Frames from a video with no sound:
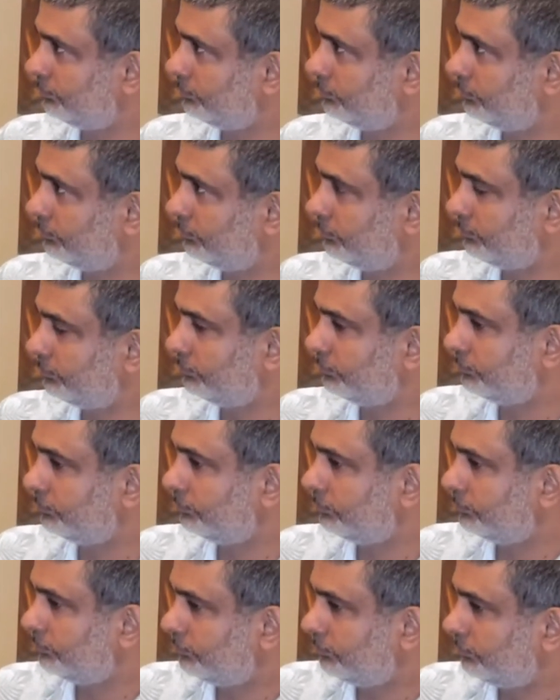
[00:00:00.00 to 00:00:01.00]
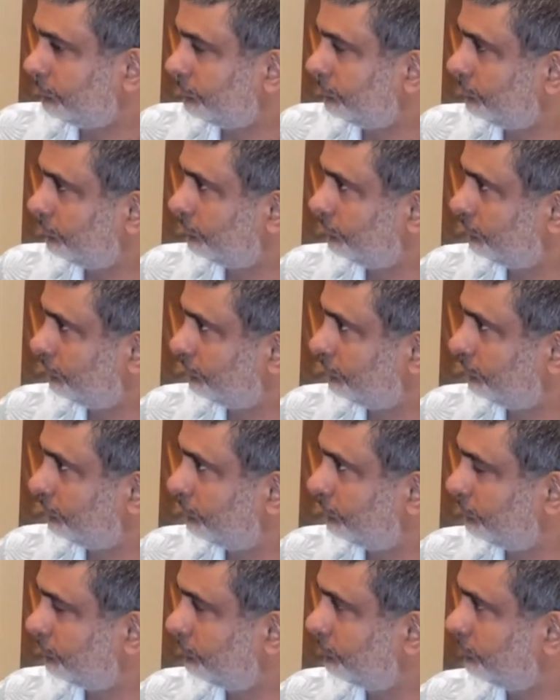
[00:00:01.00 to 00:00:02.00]

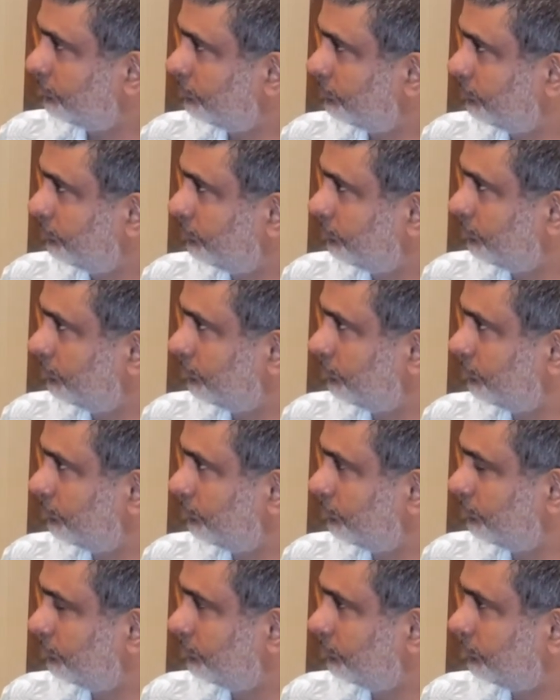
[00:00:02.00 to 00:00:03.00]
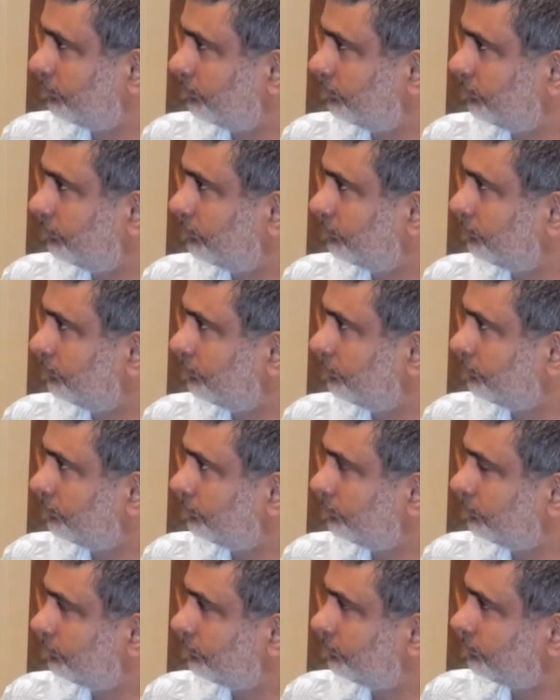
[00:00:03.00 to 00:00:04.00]

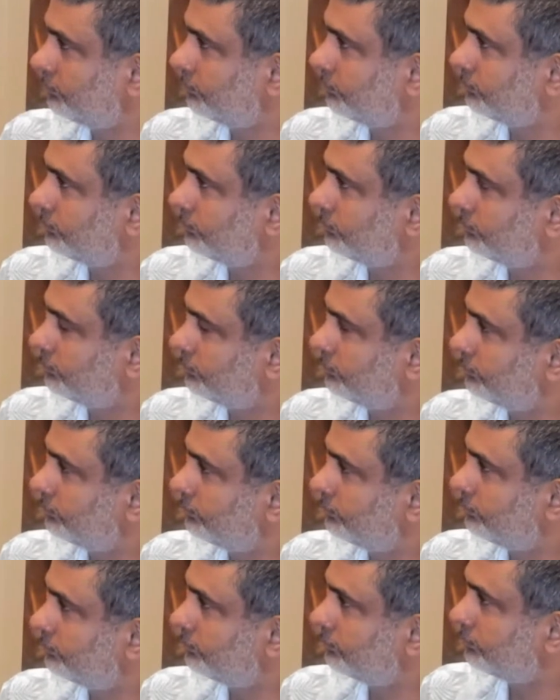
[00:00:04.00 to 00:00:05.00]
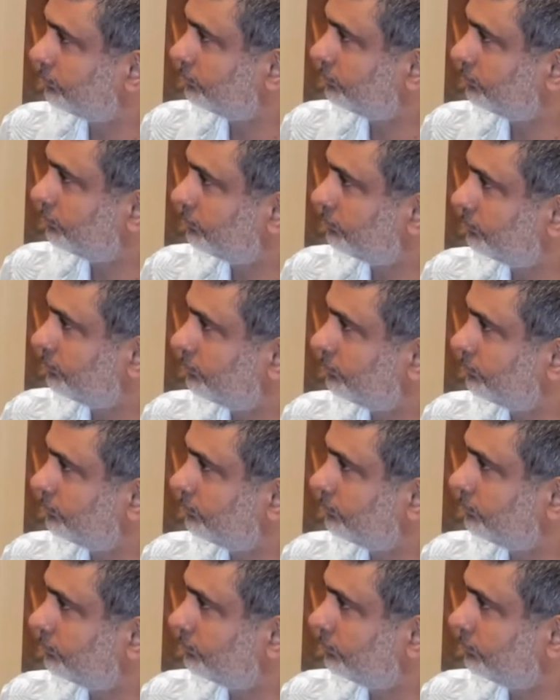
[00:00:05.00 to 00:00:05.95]
This person isn't speaking.